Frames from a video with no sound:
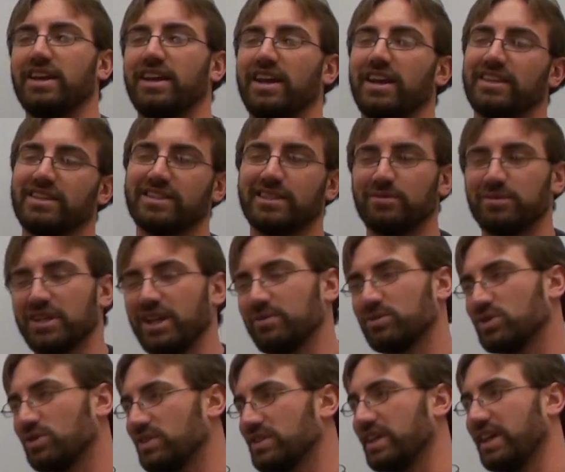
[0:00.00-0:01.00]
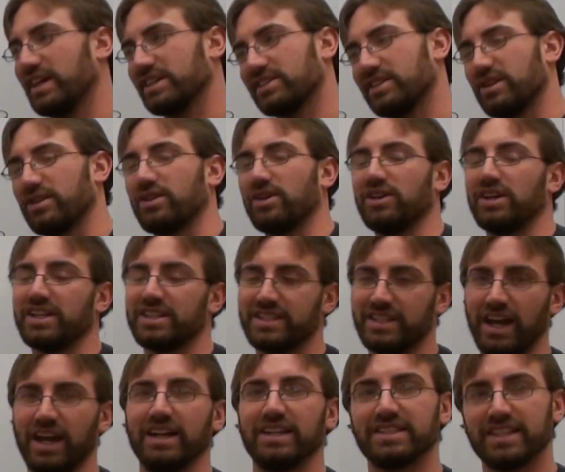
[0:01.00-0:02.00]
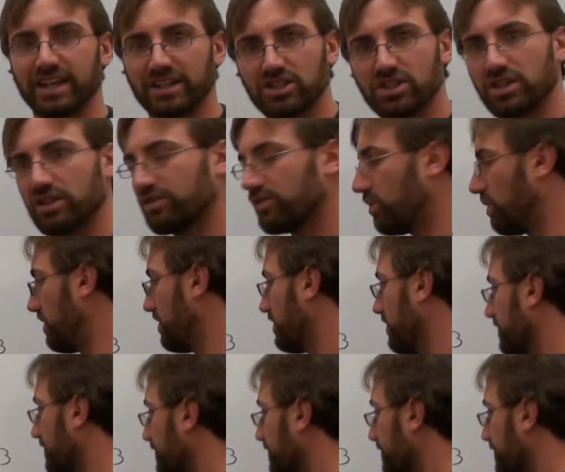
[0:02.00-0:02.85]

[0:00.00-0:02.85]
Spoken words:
And sometimes students say x to the third, it's not, it's x to the fourth.